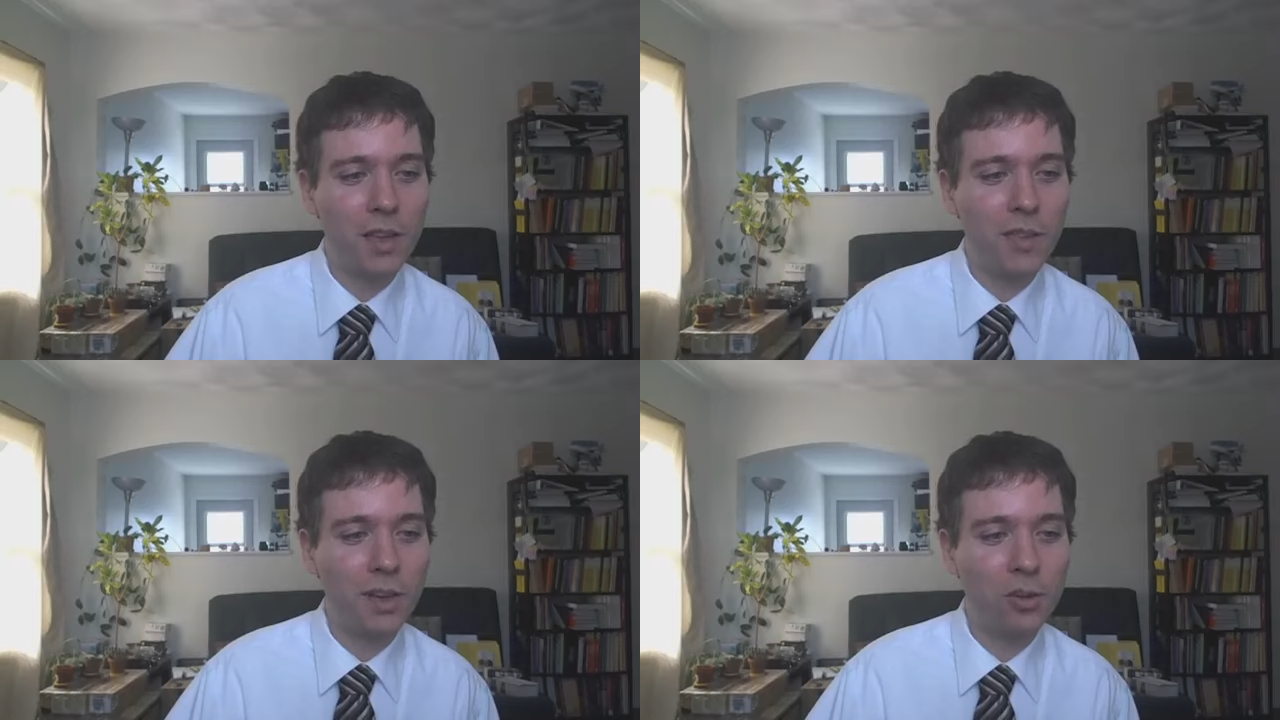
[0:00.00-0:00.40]

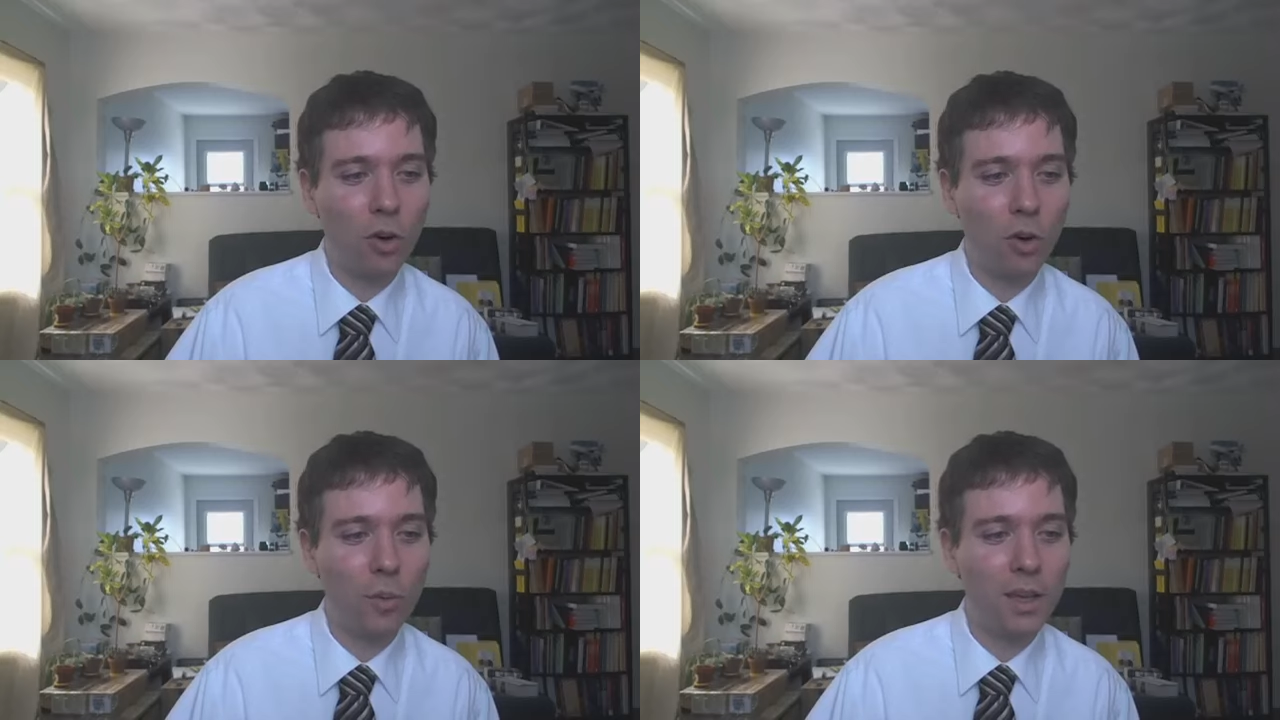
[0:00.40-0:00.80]
they
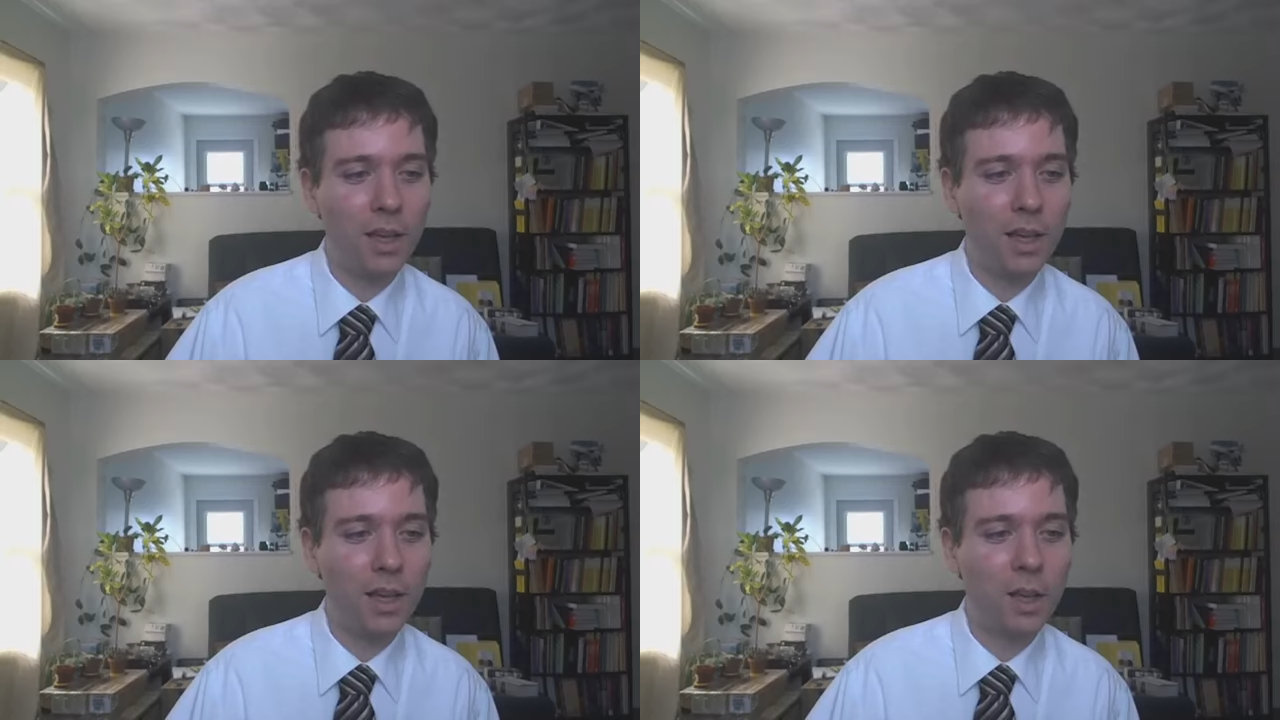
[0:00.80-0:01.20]
told
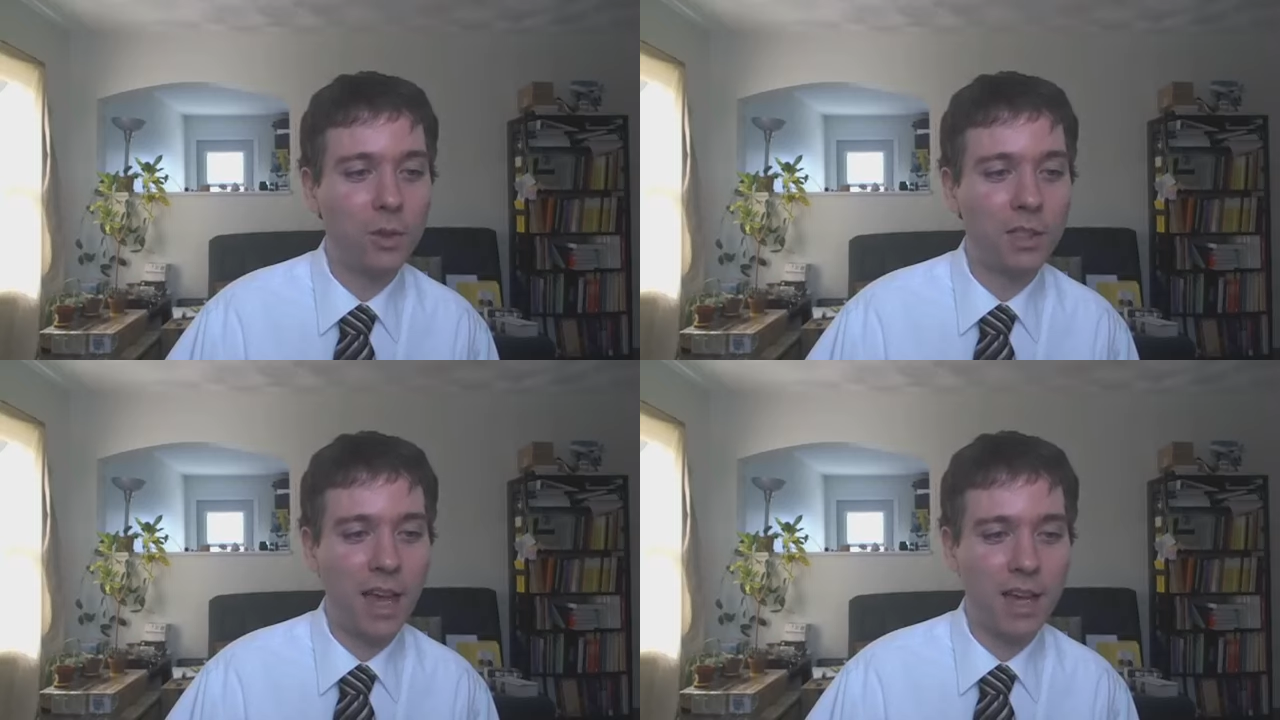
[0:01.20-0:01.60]
me it
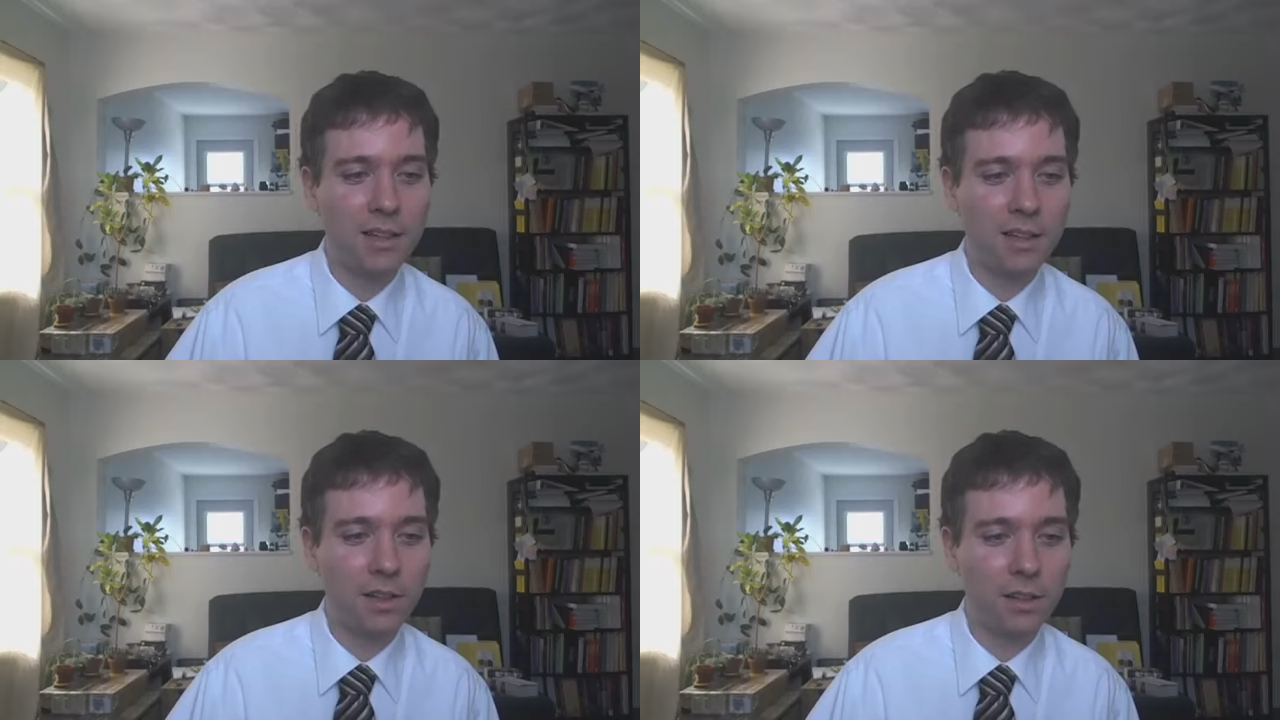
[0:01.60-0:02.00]
was
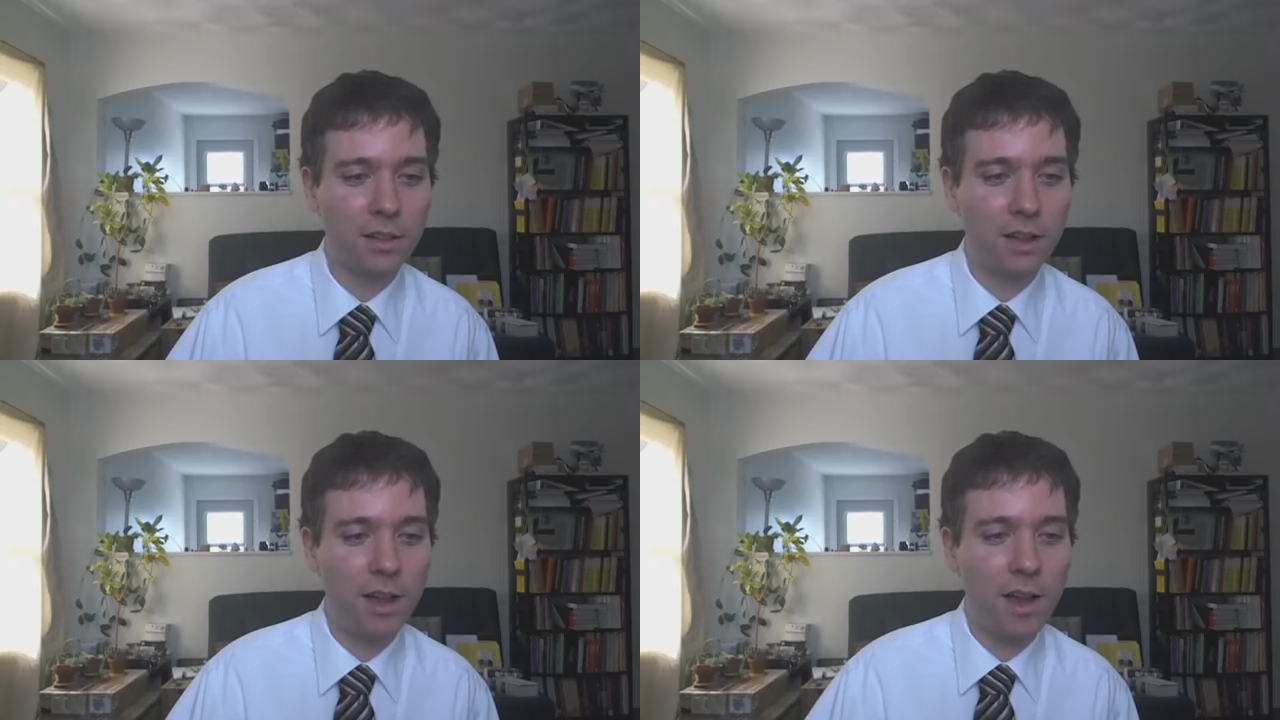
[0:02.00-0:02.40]
canceled.